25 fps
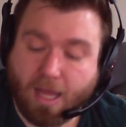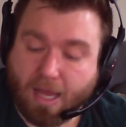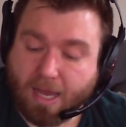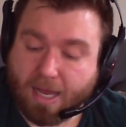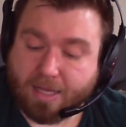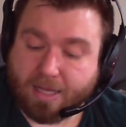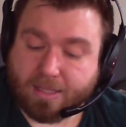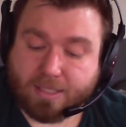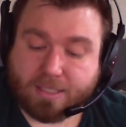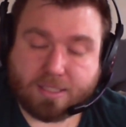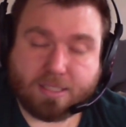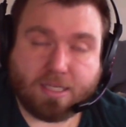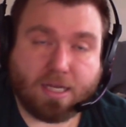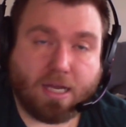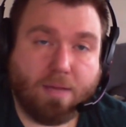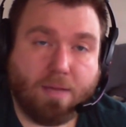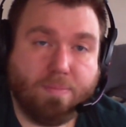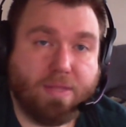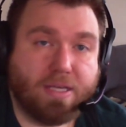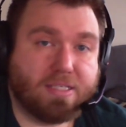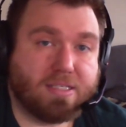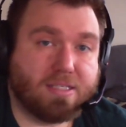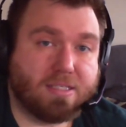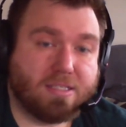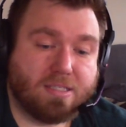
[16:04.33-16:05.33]
At this time,
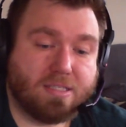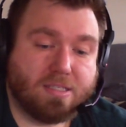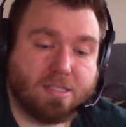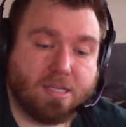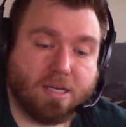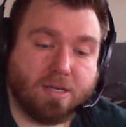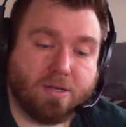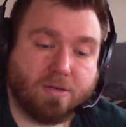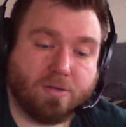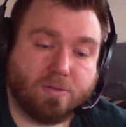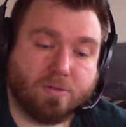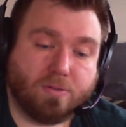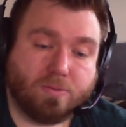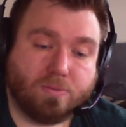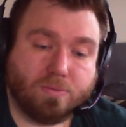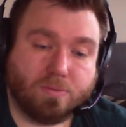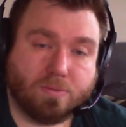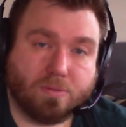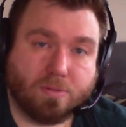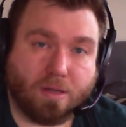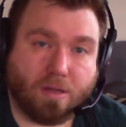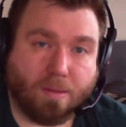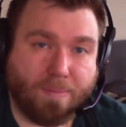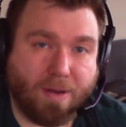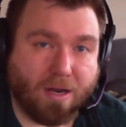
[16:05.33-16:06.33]

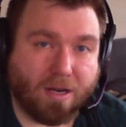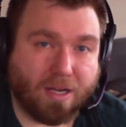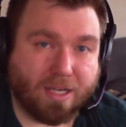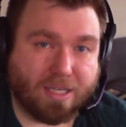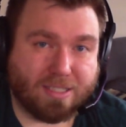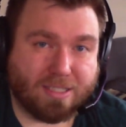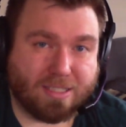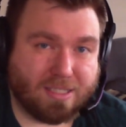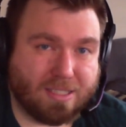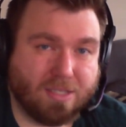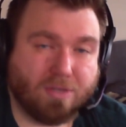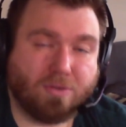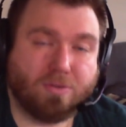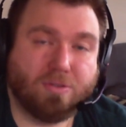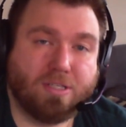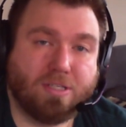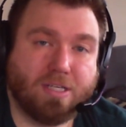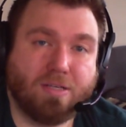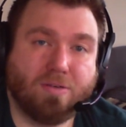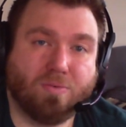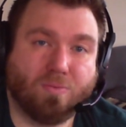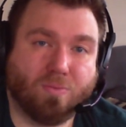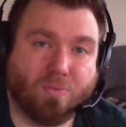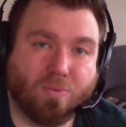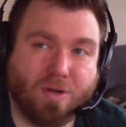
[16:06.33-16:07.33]
America still
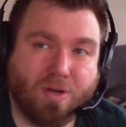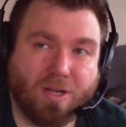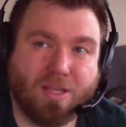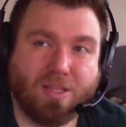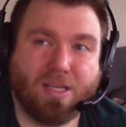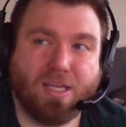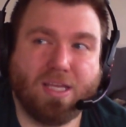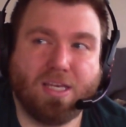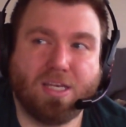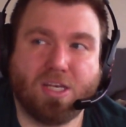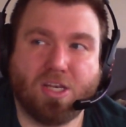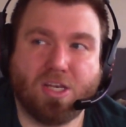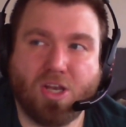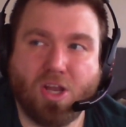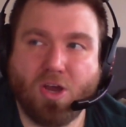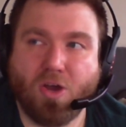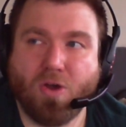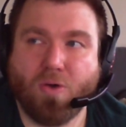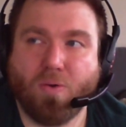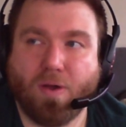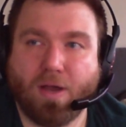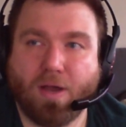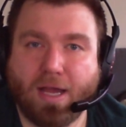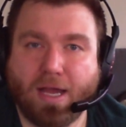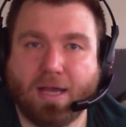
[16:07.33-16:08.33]
didn't really
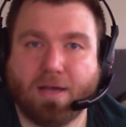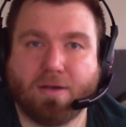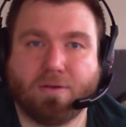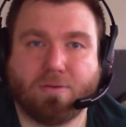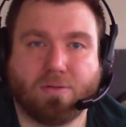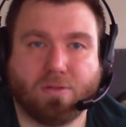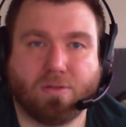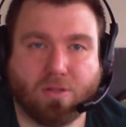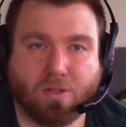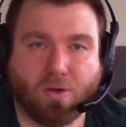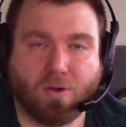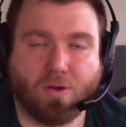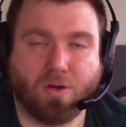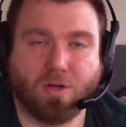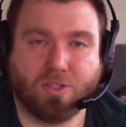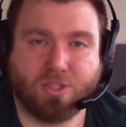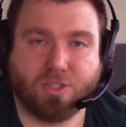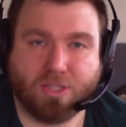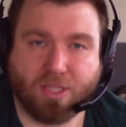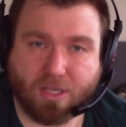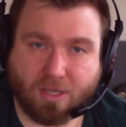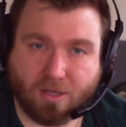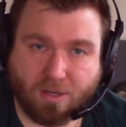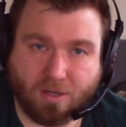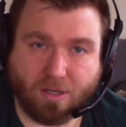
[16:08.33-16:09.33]
know how large
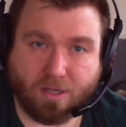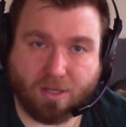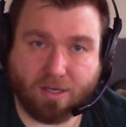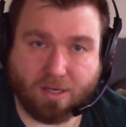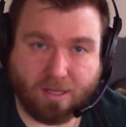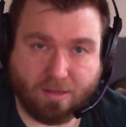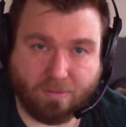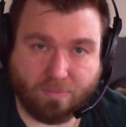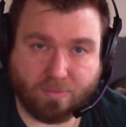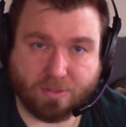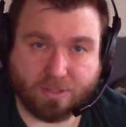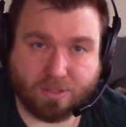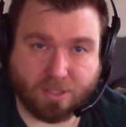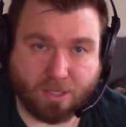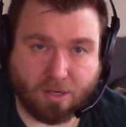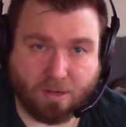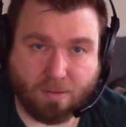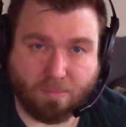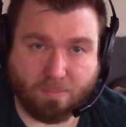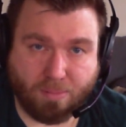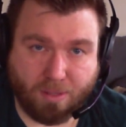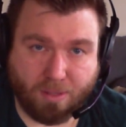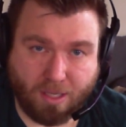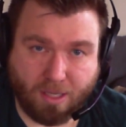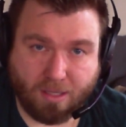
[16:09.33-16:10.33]
the continent was going
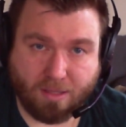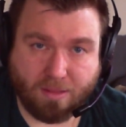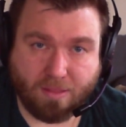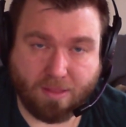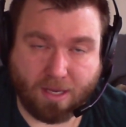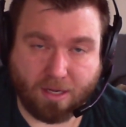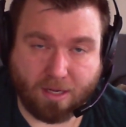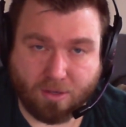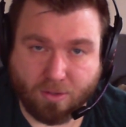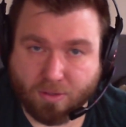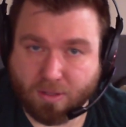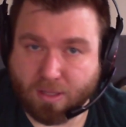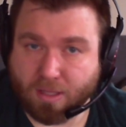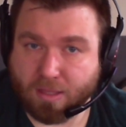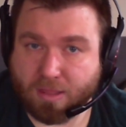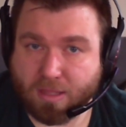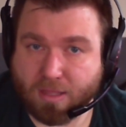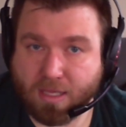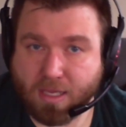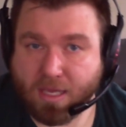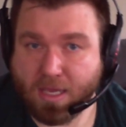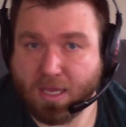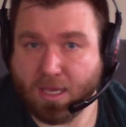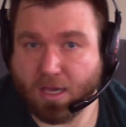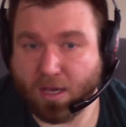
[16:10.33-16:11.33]
to be. They knew that
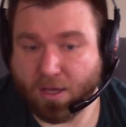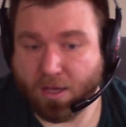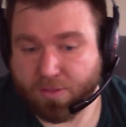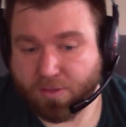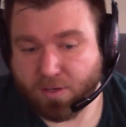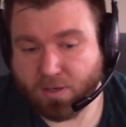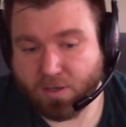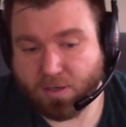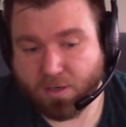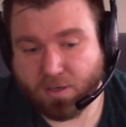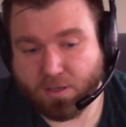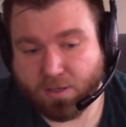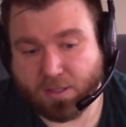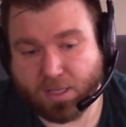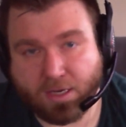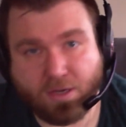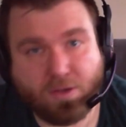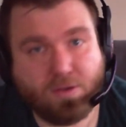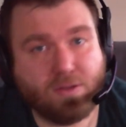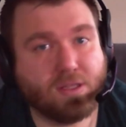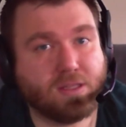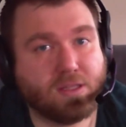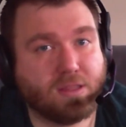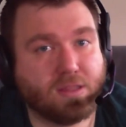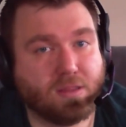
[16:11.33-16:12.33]
the
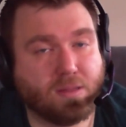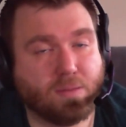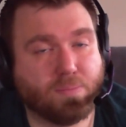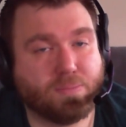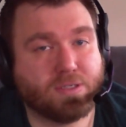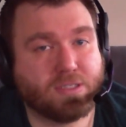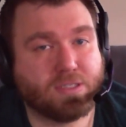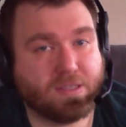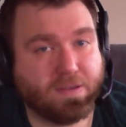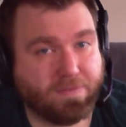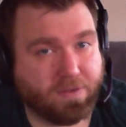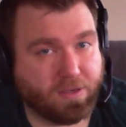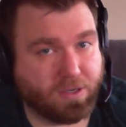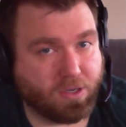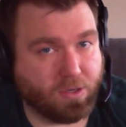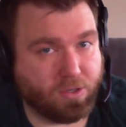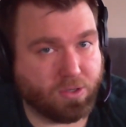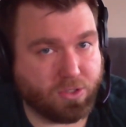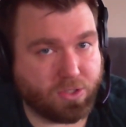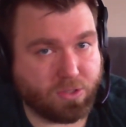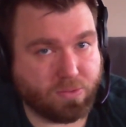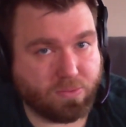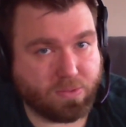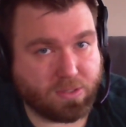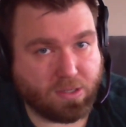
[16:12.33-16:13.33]
Pacific
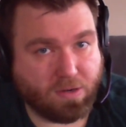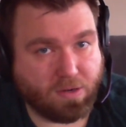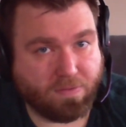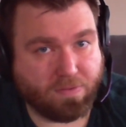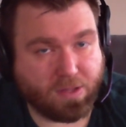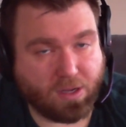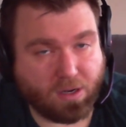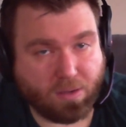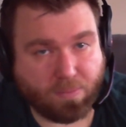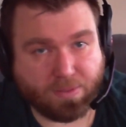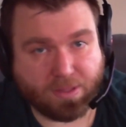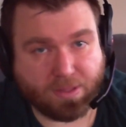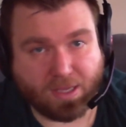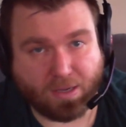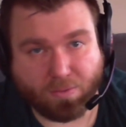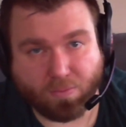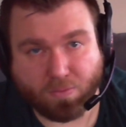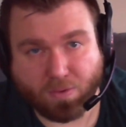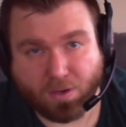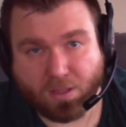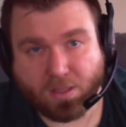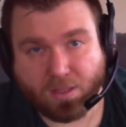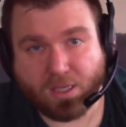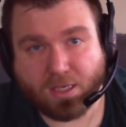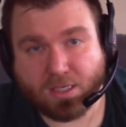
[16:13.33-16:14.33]
Ocean was over there, but they
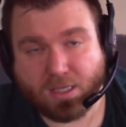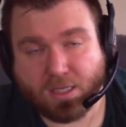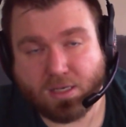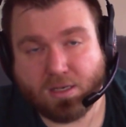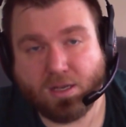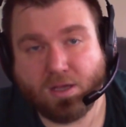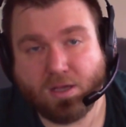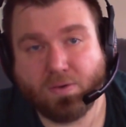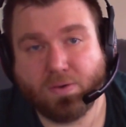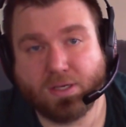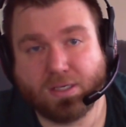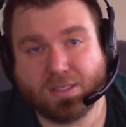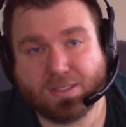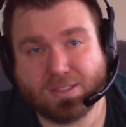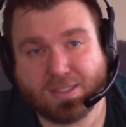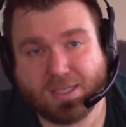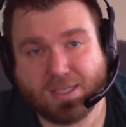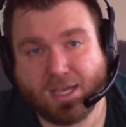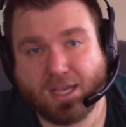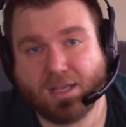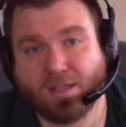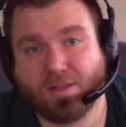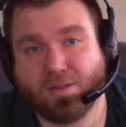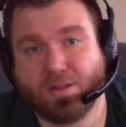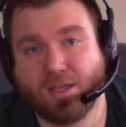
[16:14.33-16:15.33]
really didn't know
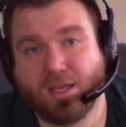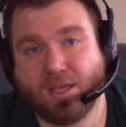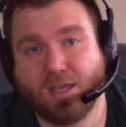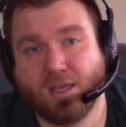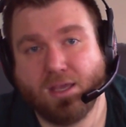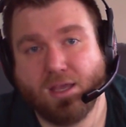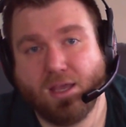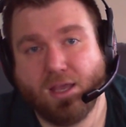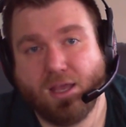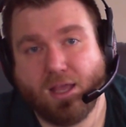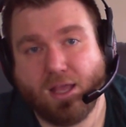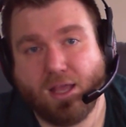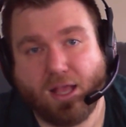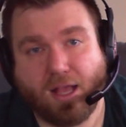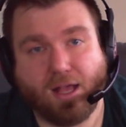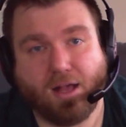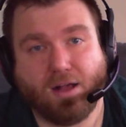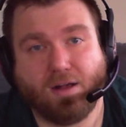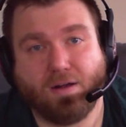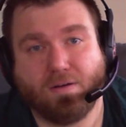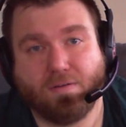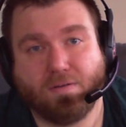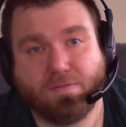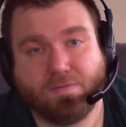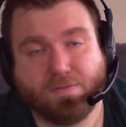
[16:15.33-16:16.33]
exactly
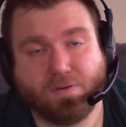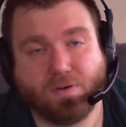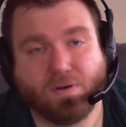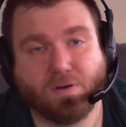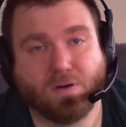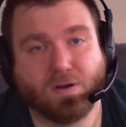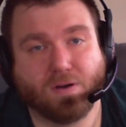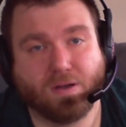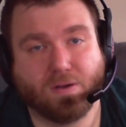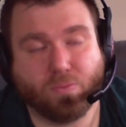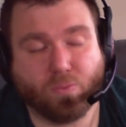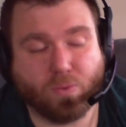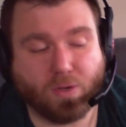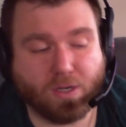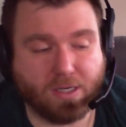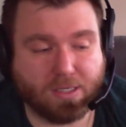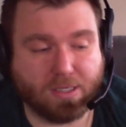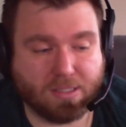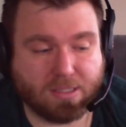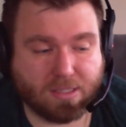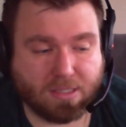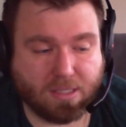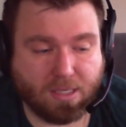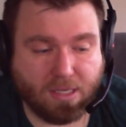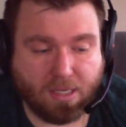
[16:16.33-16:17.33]
how far it
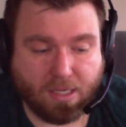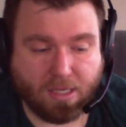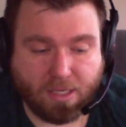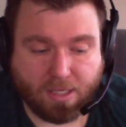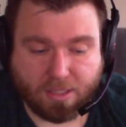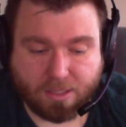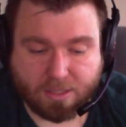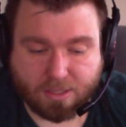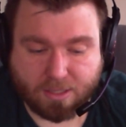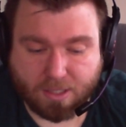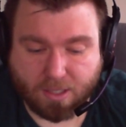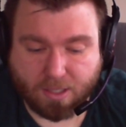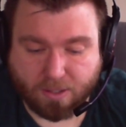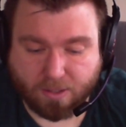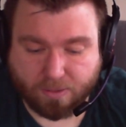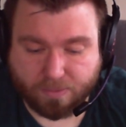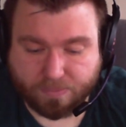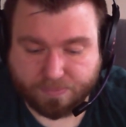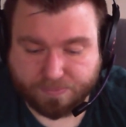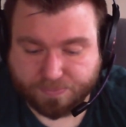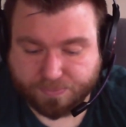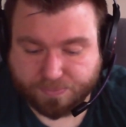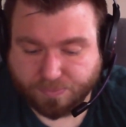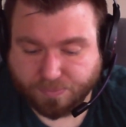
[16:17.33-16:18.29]
was. So